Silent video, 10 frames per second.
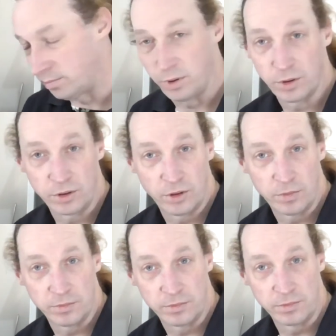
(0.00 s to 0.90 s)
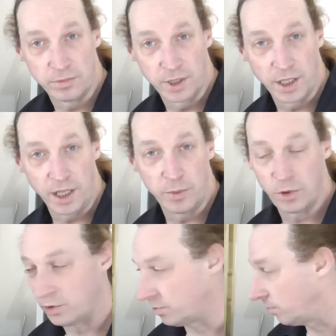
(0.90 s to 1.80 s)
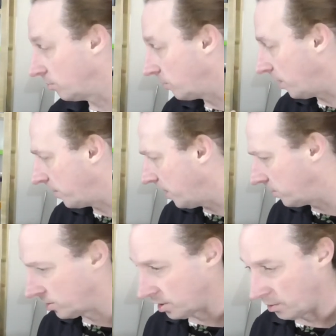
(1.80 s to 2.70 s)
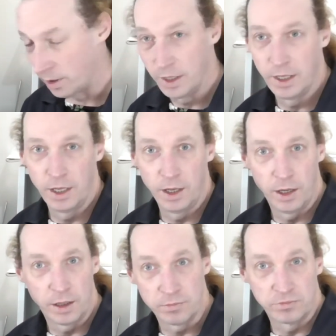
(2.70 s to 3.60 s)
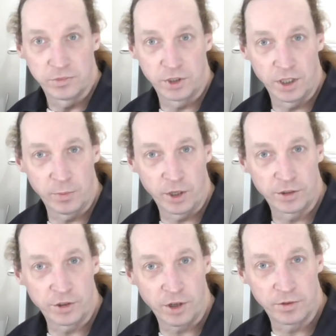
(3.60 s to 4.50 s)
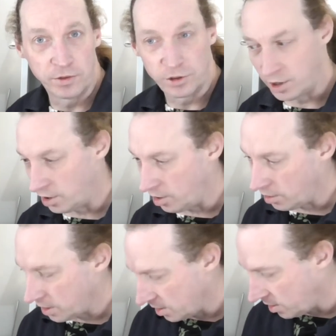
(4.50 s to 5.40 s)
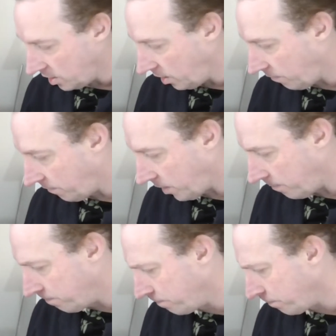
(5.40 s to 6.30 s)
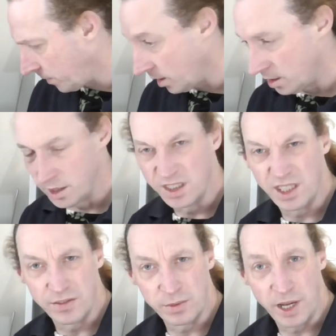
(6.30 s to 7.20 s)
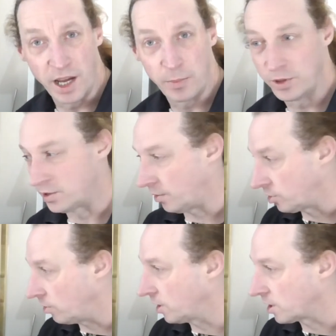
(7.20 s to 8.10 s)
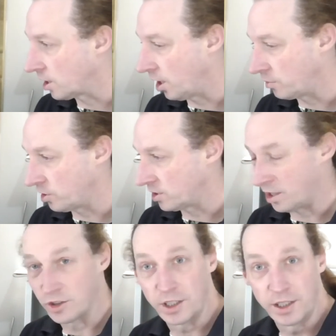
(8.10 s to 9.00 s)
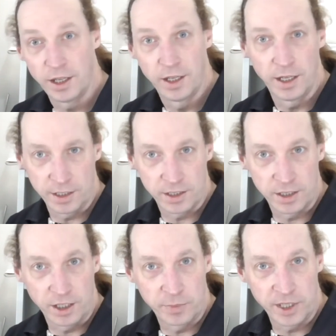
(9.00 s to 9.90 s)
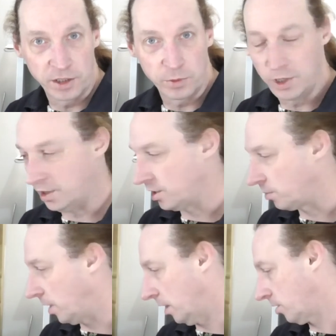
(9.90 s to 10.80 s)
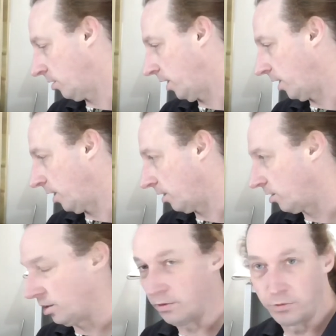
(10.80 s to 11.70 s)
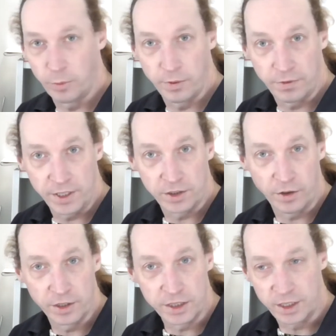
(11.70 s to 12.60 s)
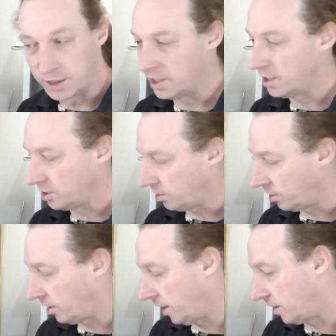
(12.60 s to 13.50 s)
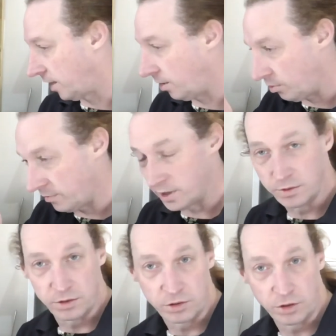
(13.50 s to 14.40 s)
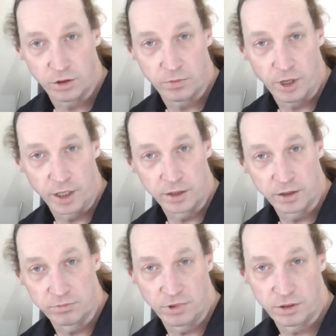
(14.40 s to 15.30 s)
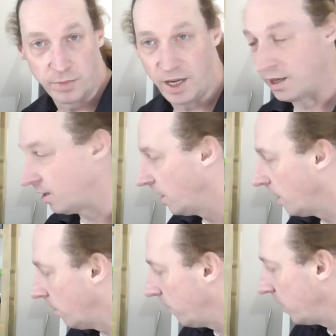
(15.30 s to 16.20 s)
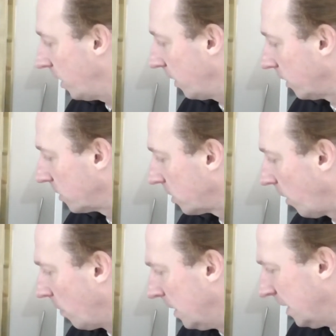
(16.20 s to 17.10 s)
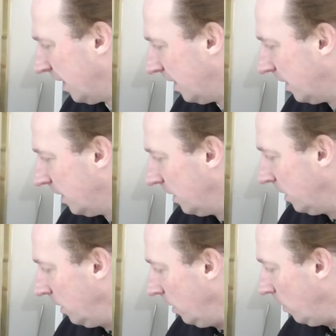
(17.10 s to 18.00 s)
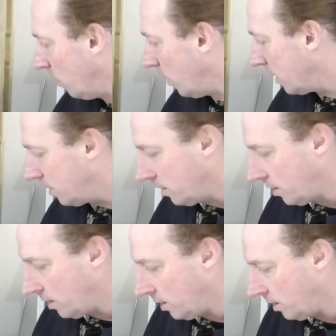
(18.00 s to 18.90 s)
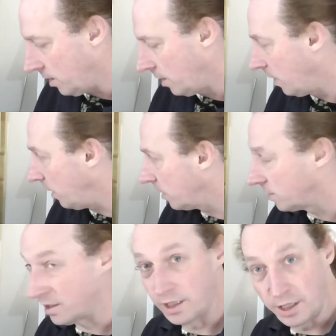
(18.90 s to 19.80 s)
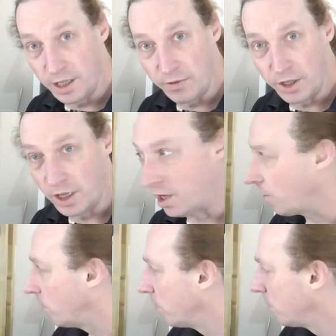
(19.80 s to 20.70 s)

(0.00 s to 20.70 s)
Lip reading: plugged up, and keyboard and whatever else. So turn the monitor on, turn it on, and see if something happens. Now it's on its side because actually it's designed to be able to work this way. It's got little rubber feet on the side there, so you can lay it down or have it stood upright. It doesn't matter, however you like. So, well, let's give it a go.